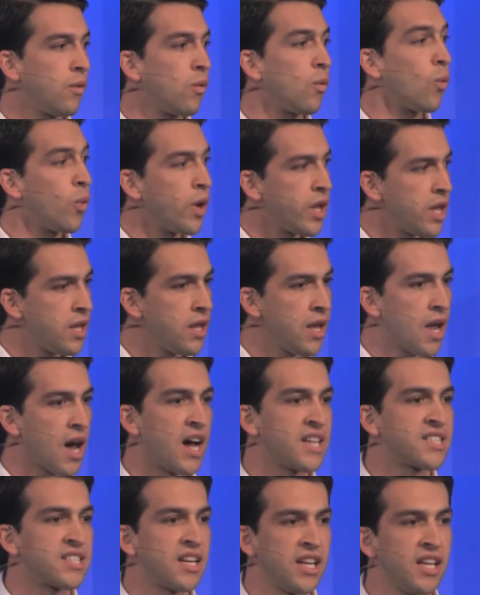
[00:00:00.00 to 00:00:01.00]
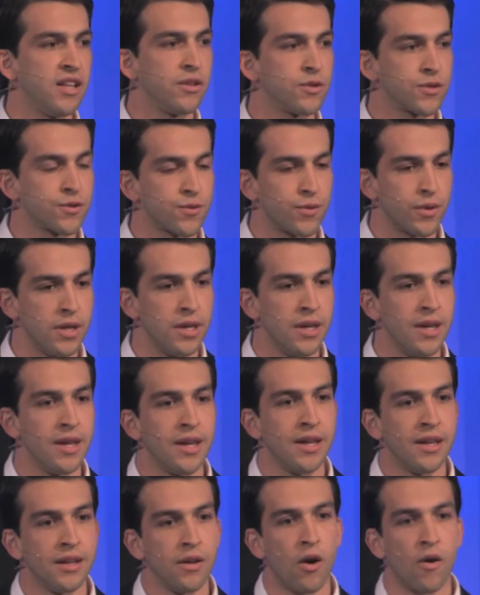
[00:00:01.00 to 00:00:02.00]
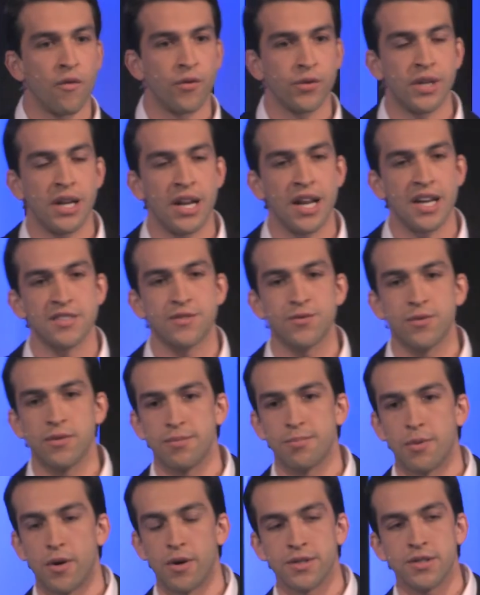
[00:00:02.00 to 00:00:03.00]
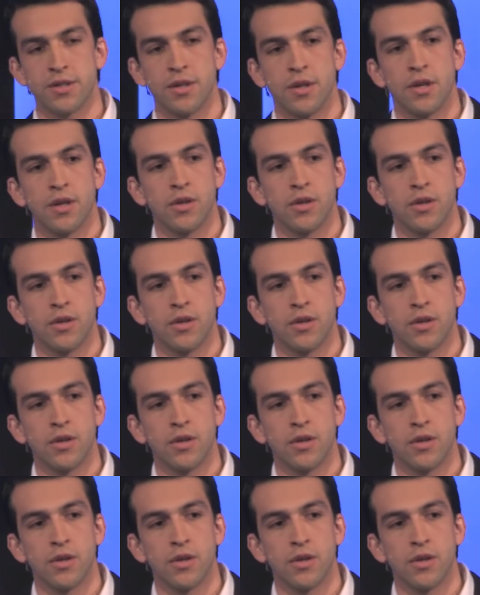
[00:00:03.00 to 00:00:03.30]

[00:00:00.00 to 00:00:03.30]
we as an industry, over the last 12 months